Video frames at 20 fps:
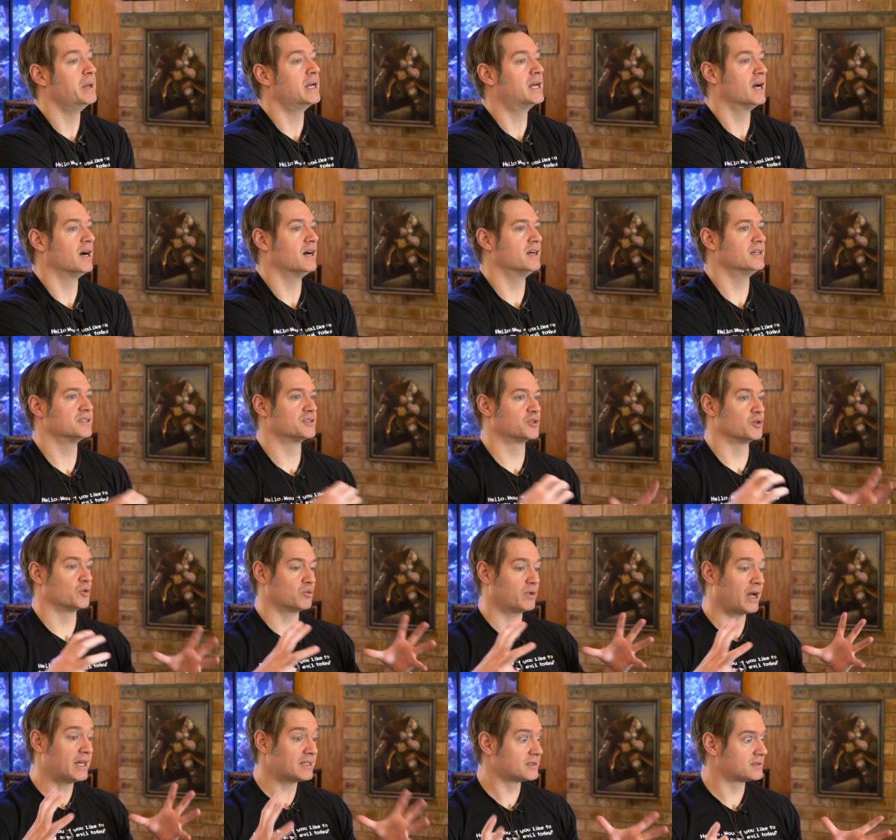because the
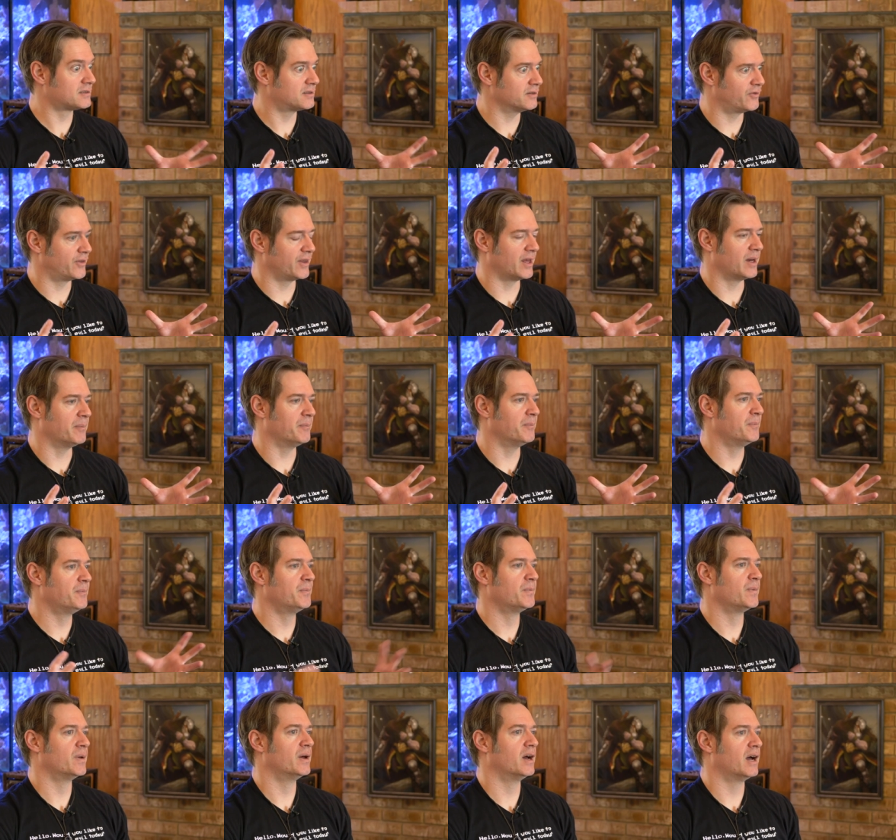rest of them,
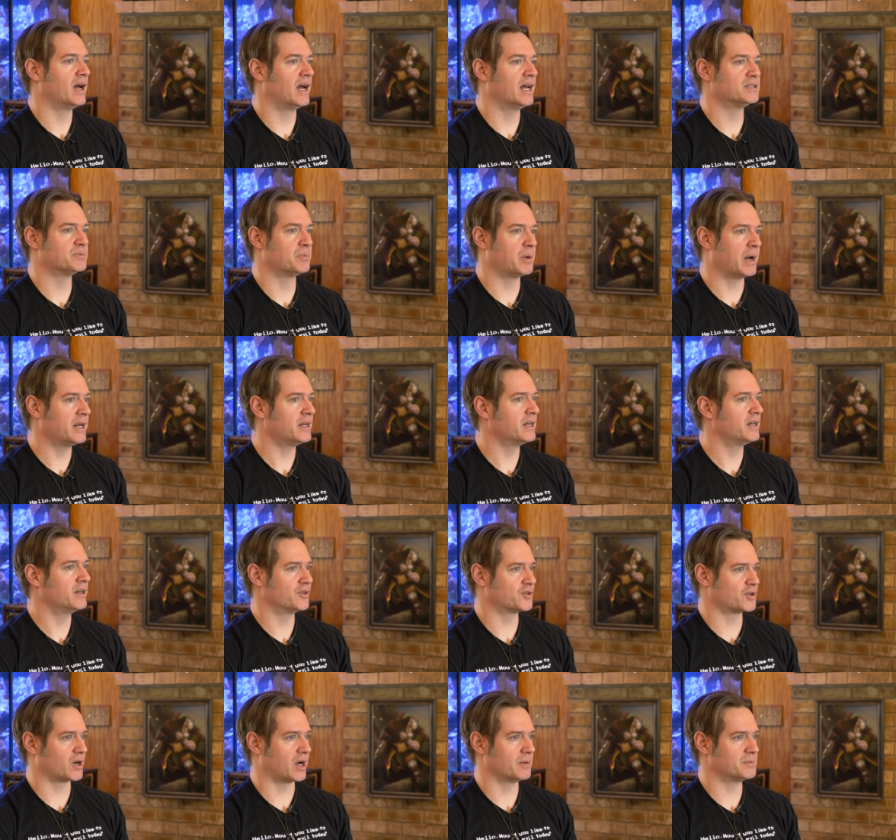as Brandon
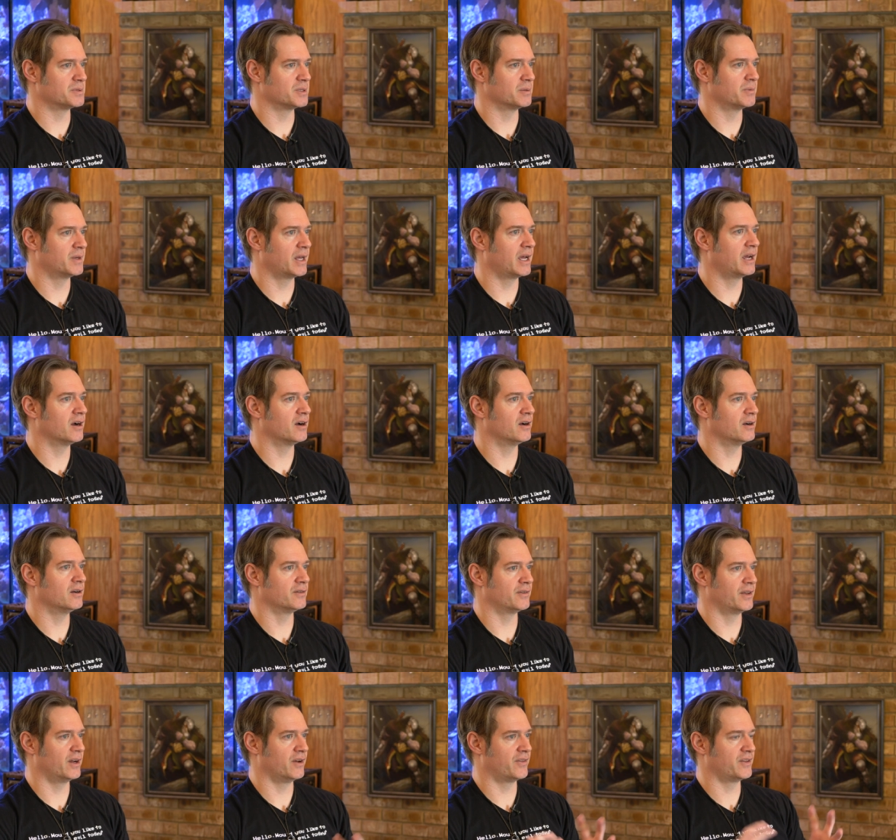describes them, they
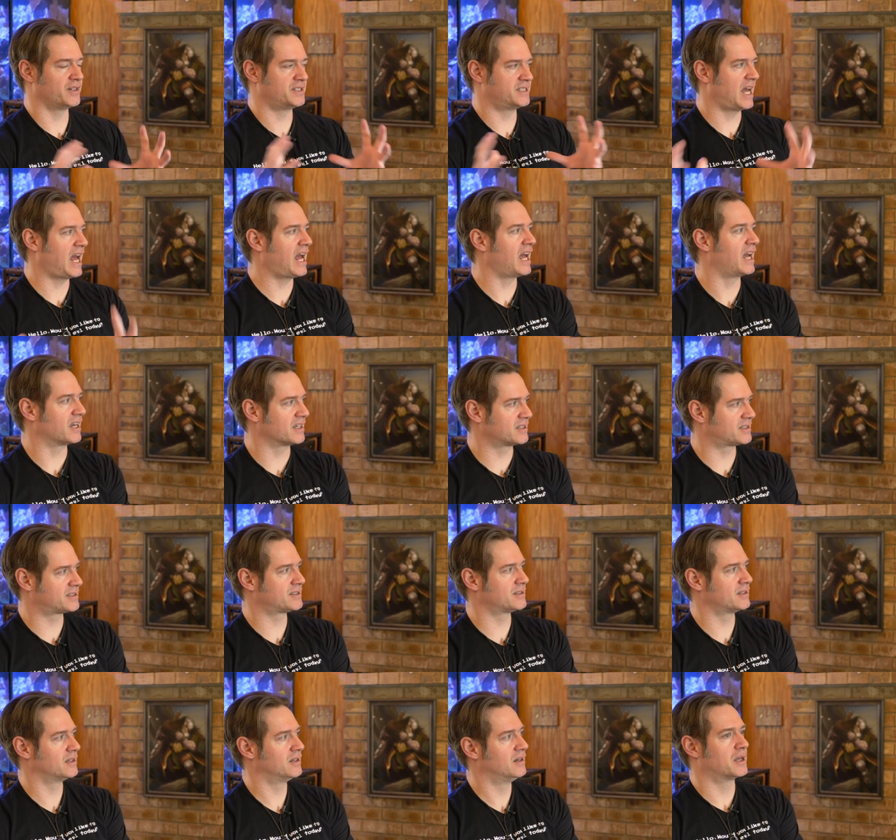are they're the
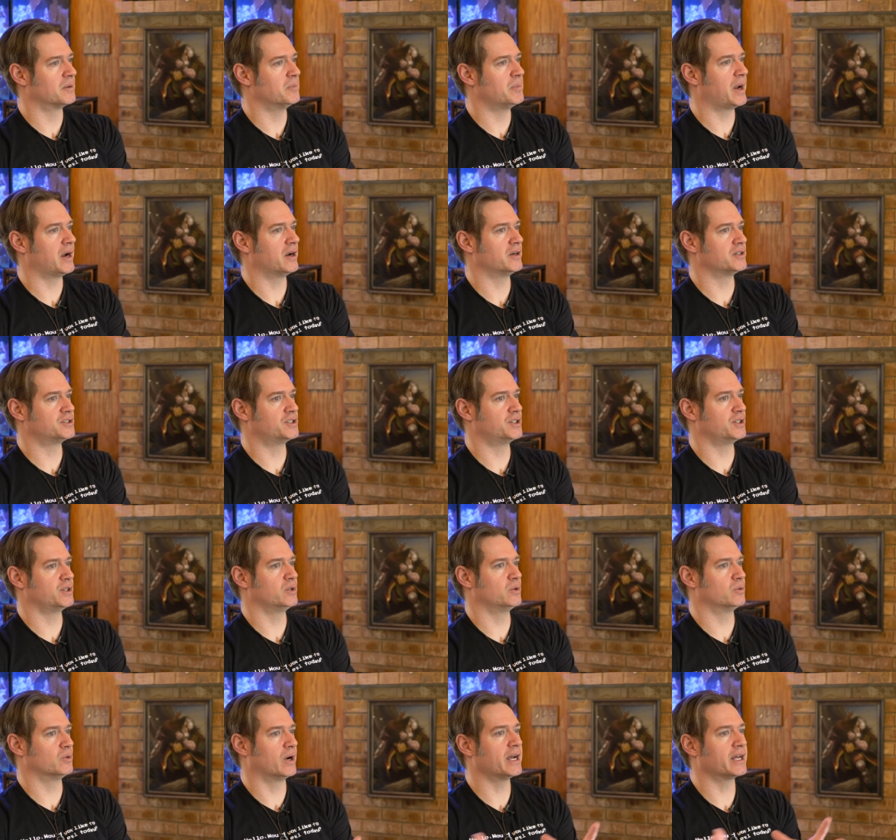tanks compared
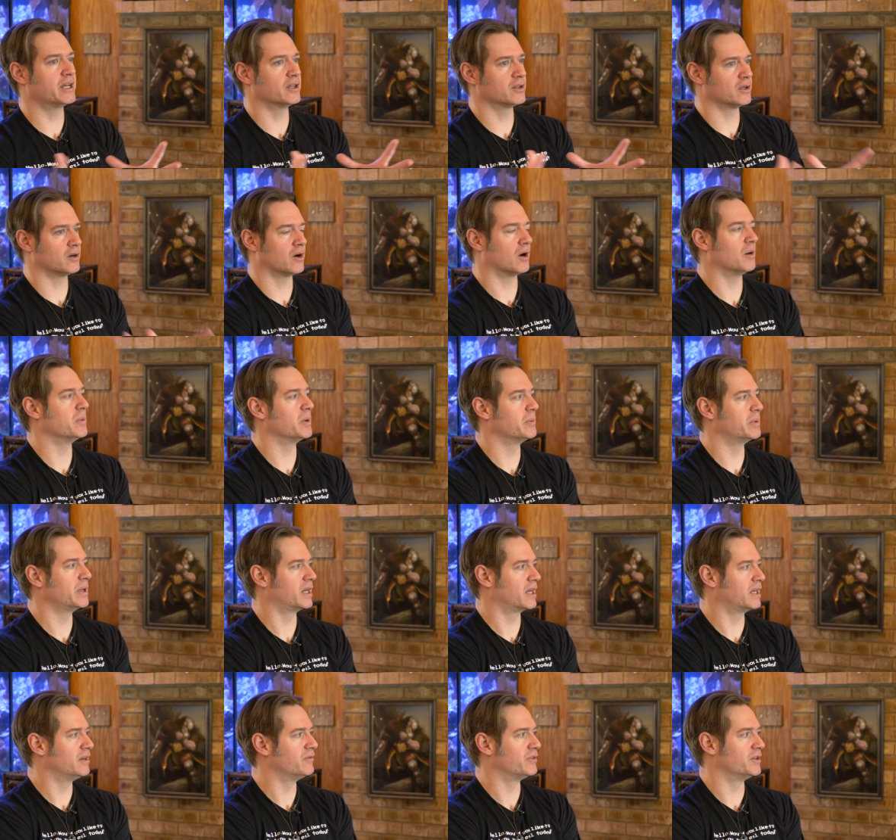to regular armor
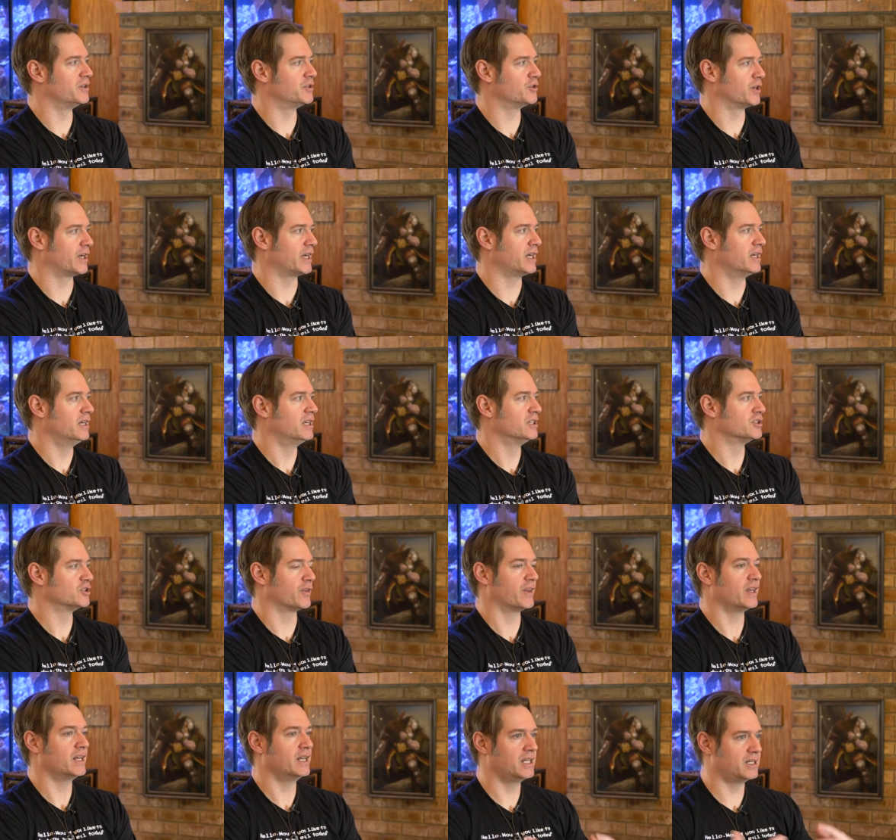being infantry.
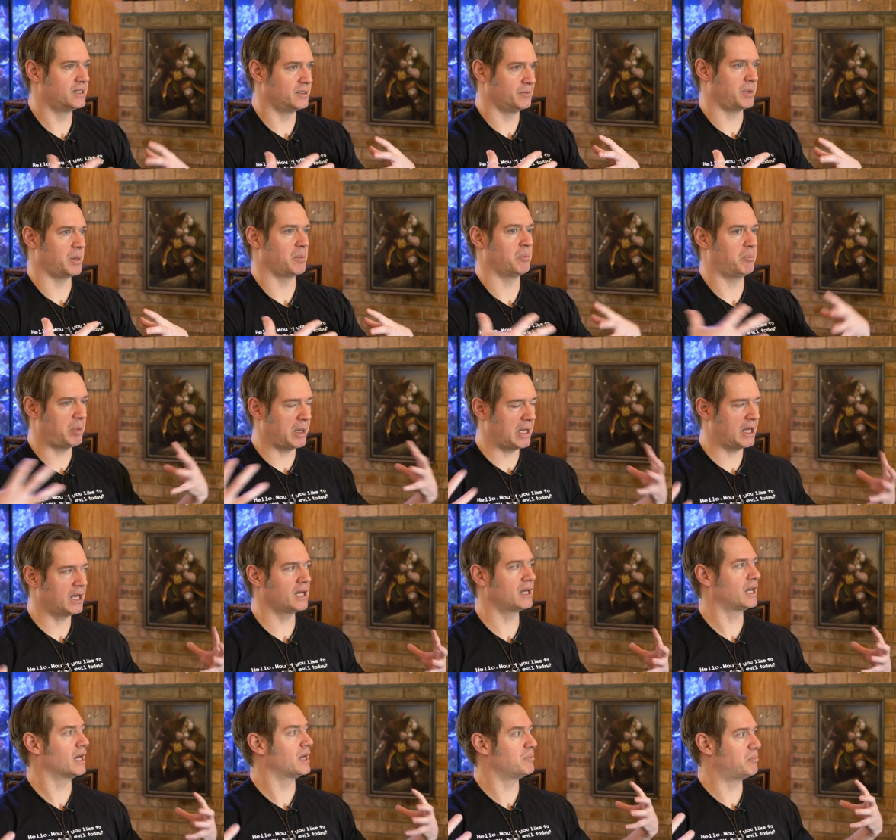So they need to be
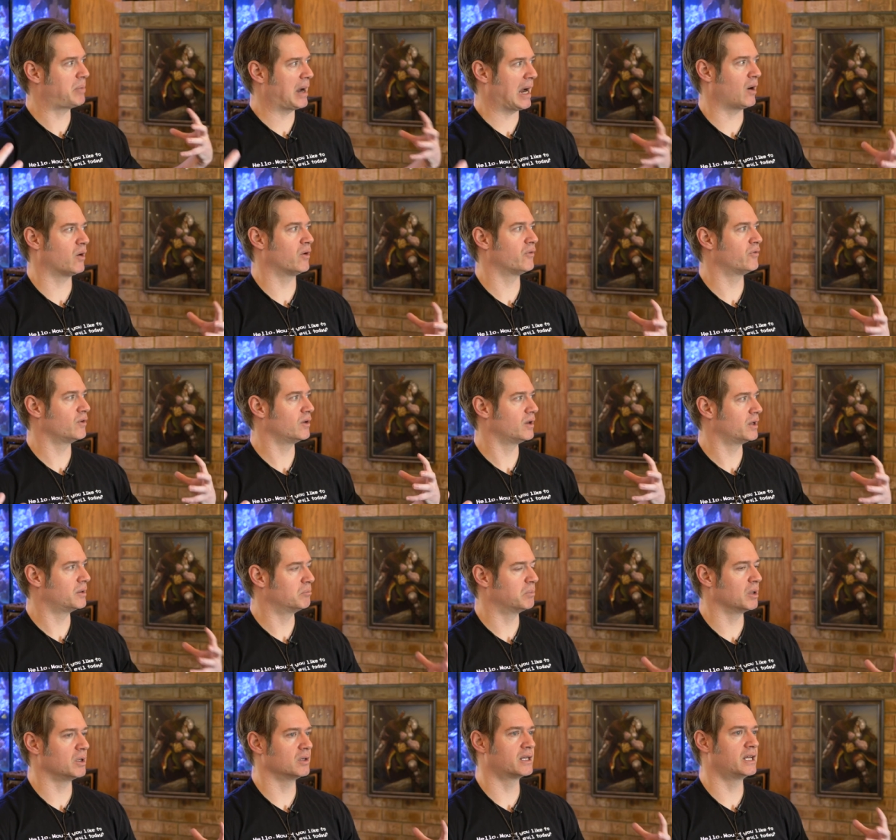big and powerful
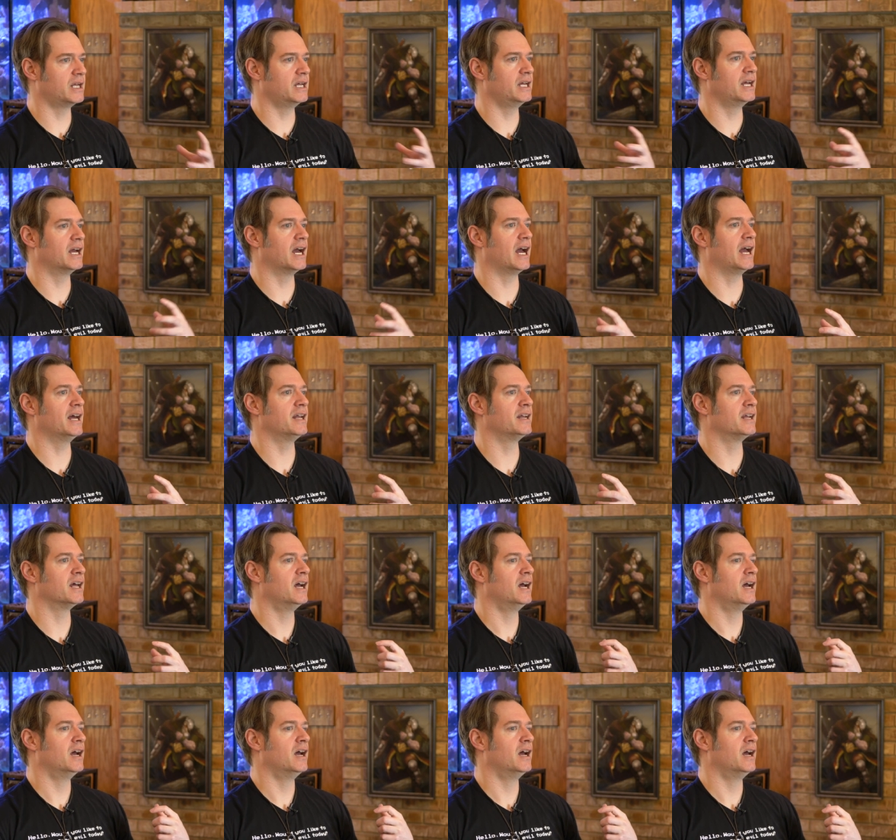and bulky and